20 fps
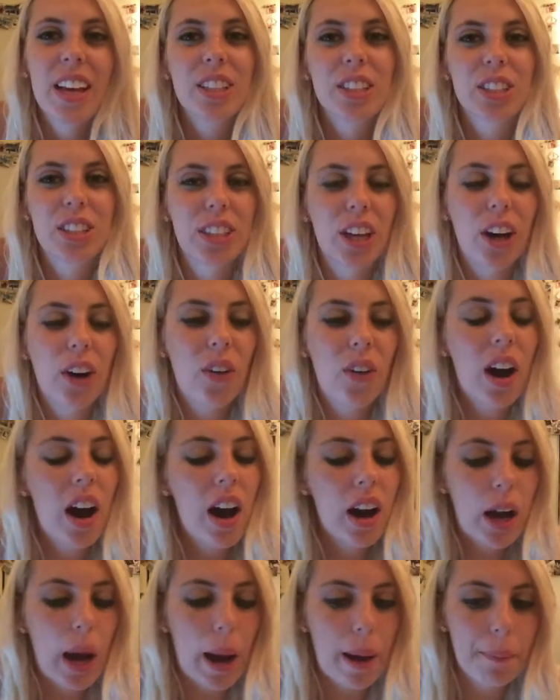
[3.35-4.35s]
So,
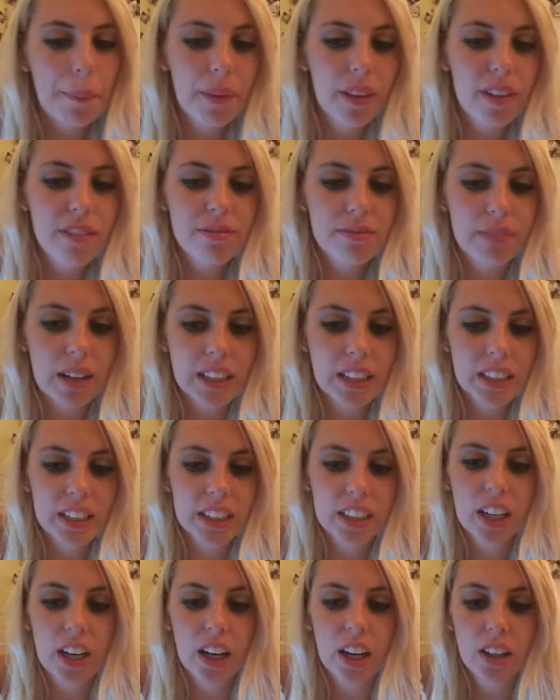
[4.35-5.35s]
a couple of
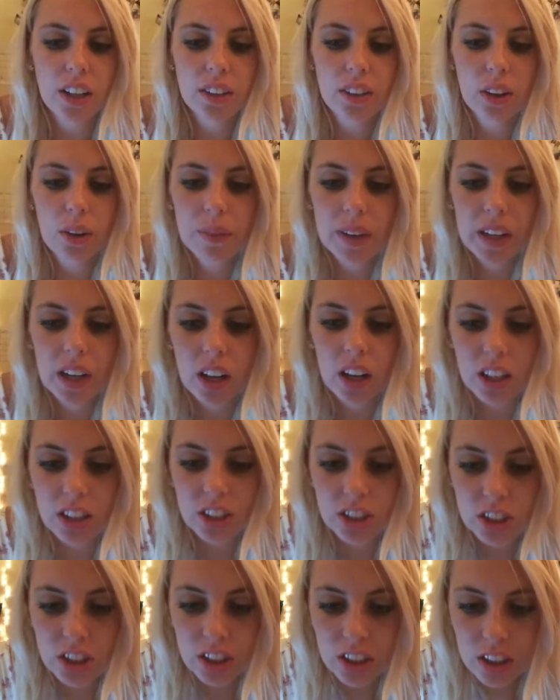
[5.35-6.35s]
months ago, oh my
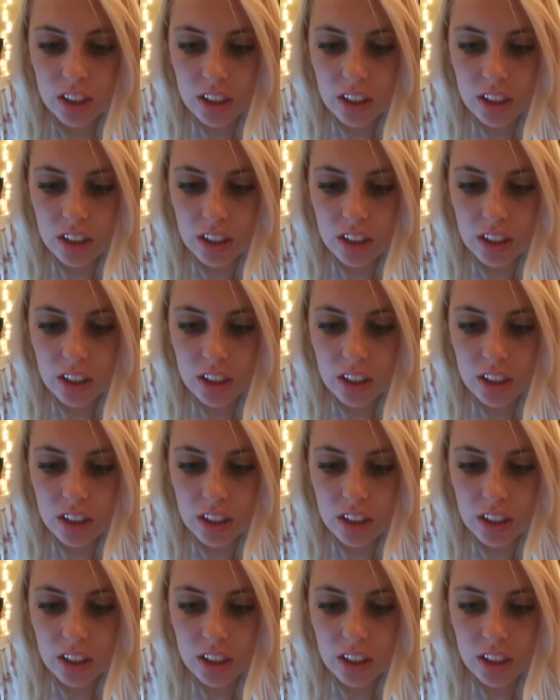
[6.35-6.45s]
gosh,